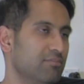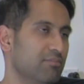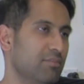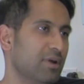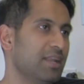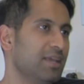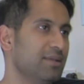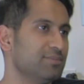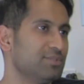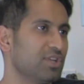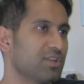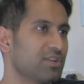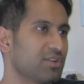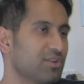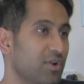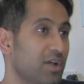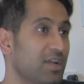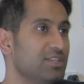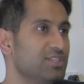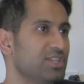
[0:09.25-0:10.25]
My name is
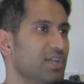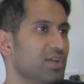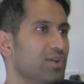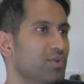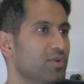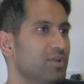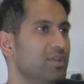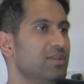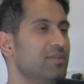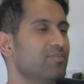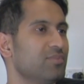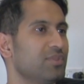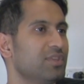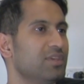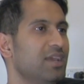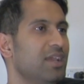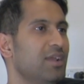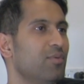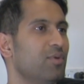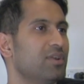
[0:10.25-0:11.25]
Dr. Ryan Chowdhury.
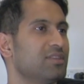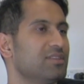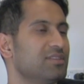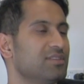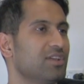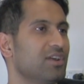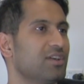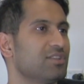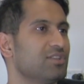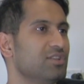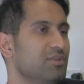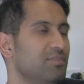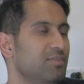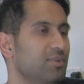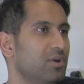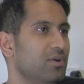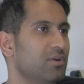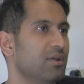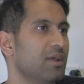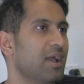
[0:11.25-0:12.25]
Today I wanted to talk to you
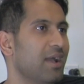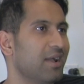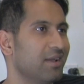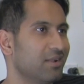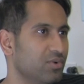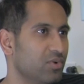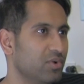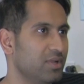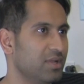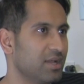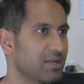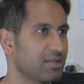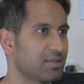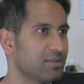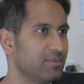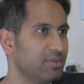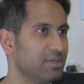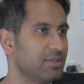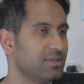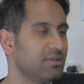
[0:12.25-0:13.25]
about
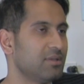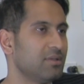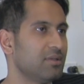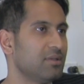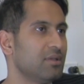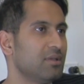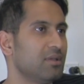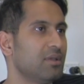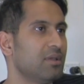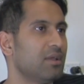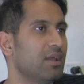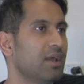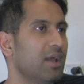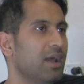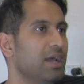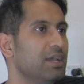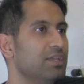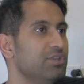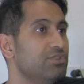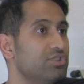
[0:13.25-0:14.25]
adenoidectomy.
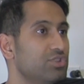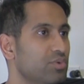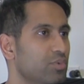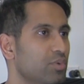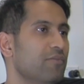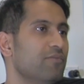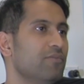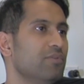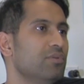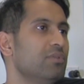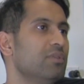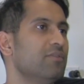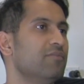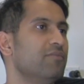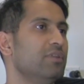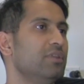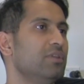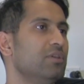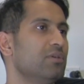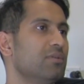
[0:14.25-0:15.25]
You should review the
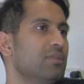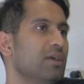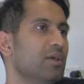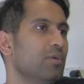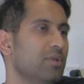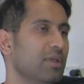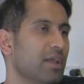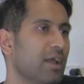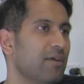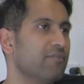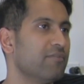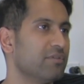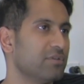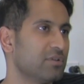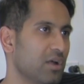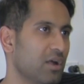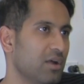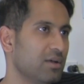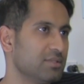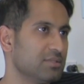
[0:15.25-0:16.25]
video that we have for
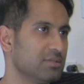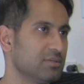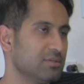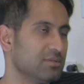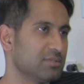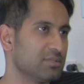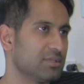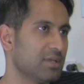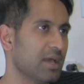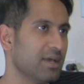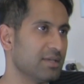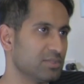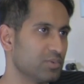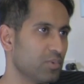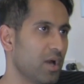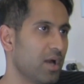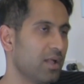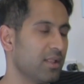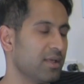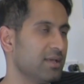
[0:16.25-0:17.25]
tonsils, as
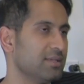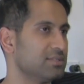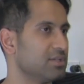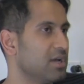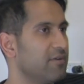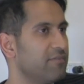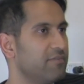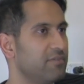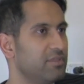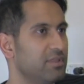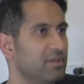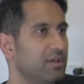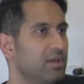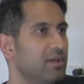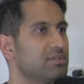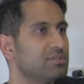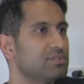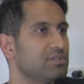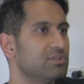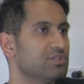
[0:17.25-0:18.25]
well as often
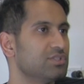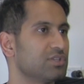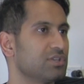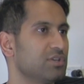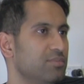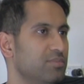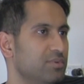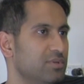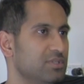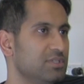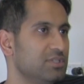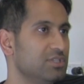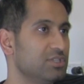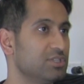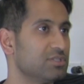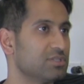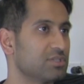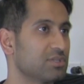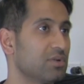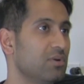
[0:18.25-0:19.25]
the surgical
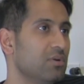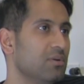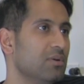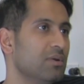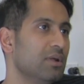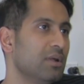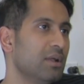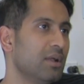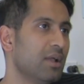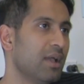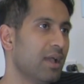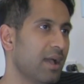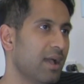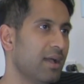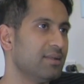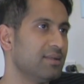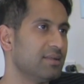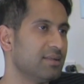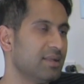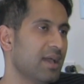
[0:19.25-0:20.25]
procedures go
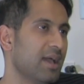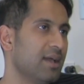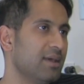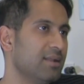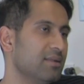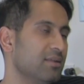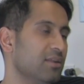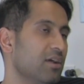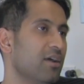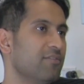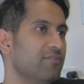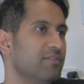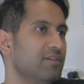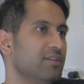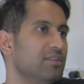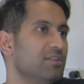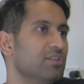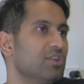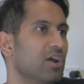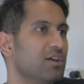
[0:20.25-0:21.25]
hand in hand, and
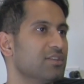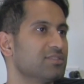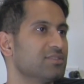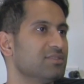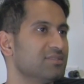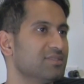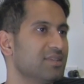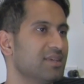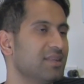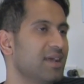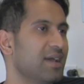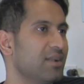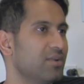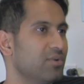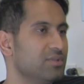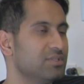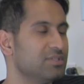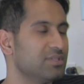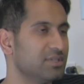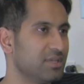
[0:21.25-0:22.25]
often tonsils and
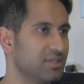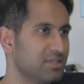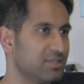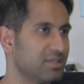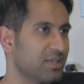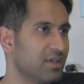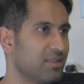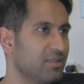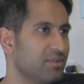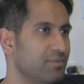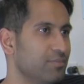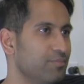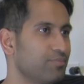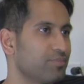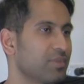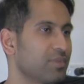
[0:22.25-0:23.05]
adenoids are done together.